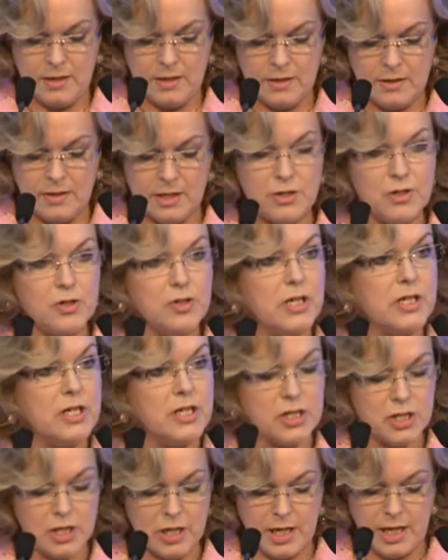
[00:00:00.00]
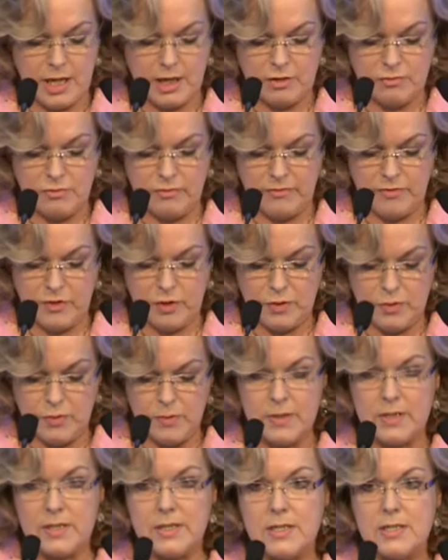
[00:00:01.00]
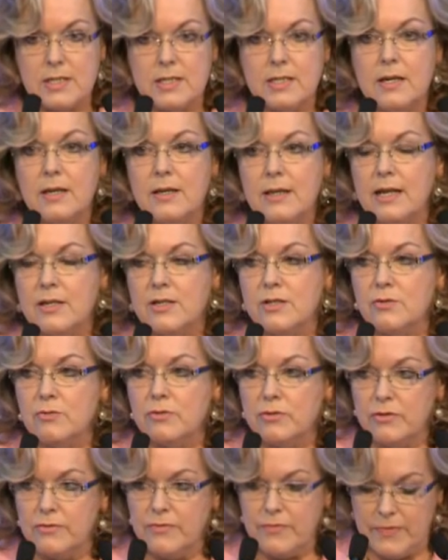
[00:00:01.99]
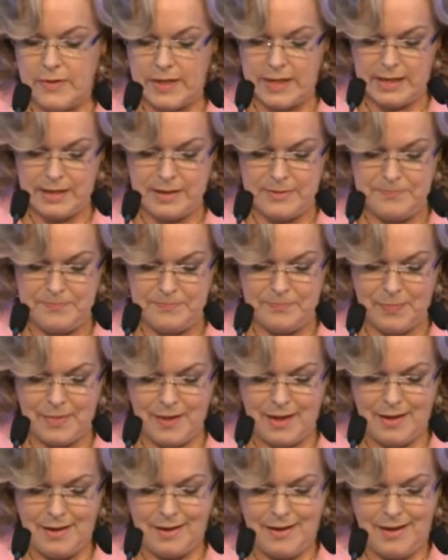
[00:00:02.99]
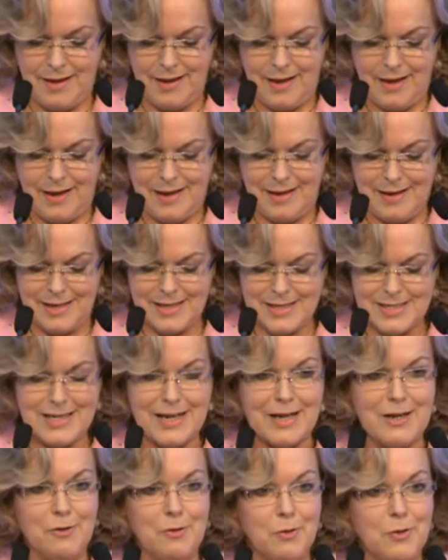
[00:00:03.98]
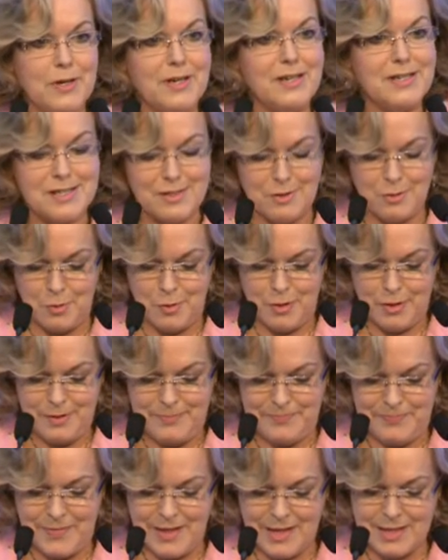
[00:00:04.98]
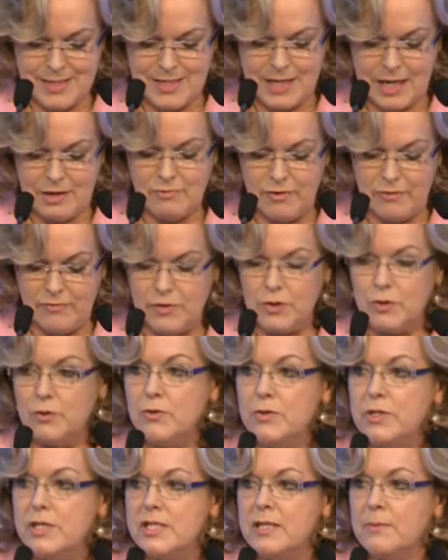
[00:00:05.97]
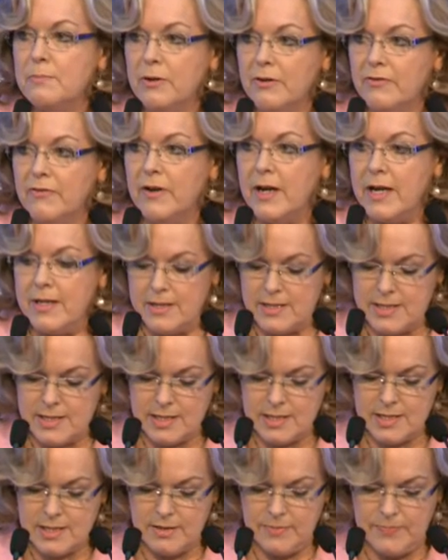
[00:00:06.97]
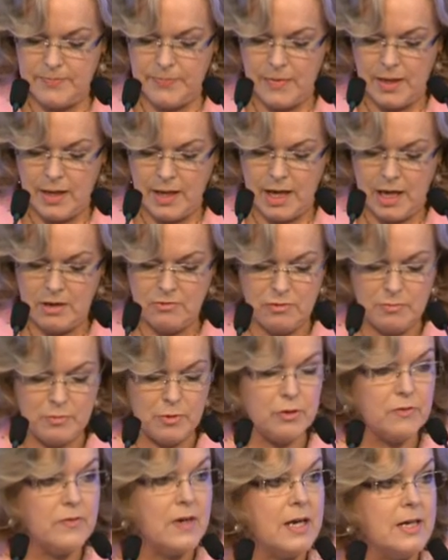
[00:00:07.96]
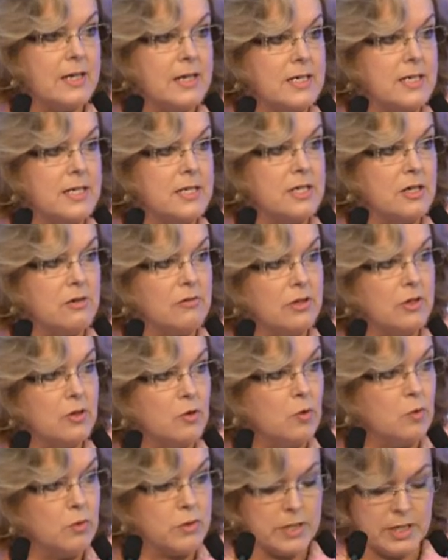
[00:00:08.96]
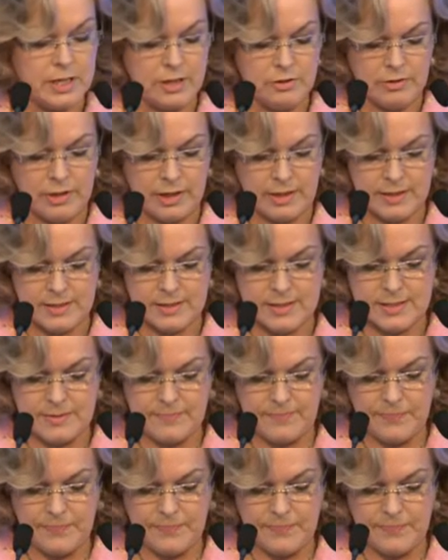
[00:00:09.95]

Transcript: The Judicature Act review is that sort of, uh, let's say, lawyer's law. It's a review to simplify the system and remove unnecessary court hearings.